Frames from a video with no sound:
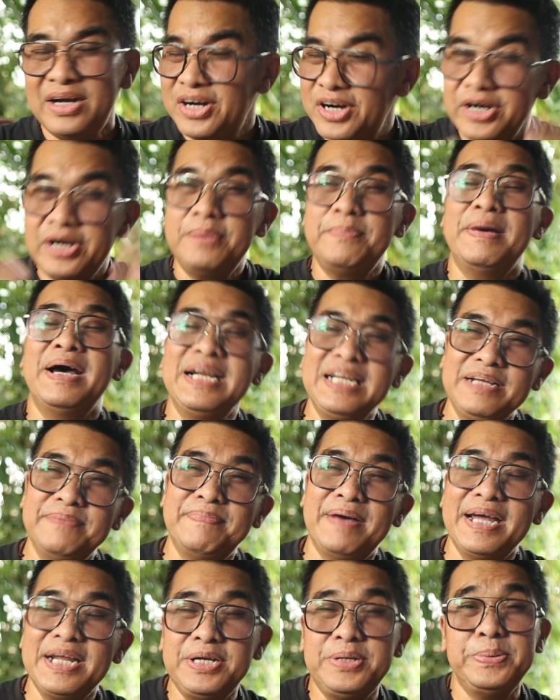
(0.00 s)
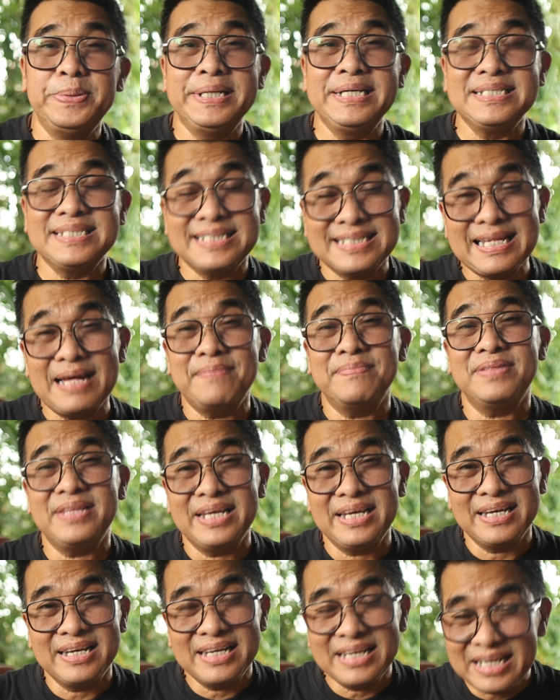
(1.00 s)
earn money by doing
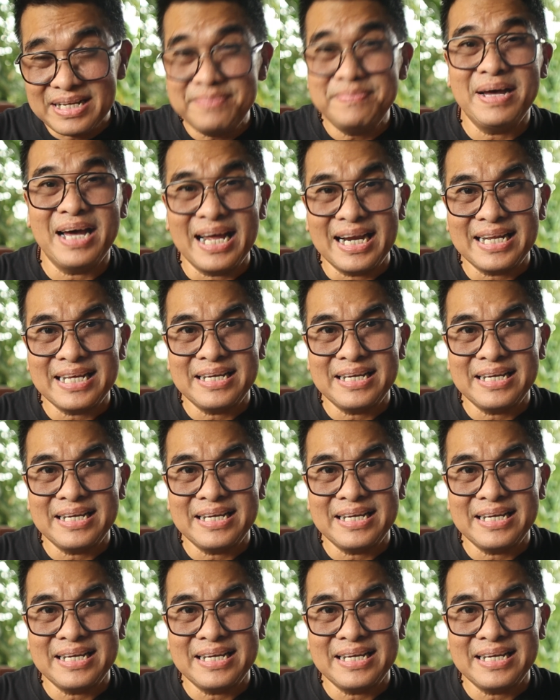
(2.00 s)
something in Bali,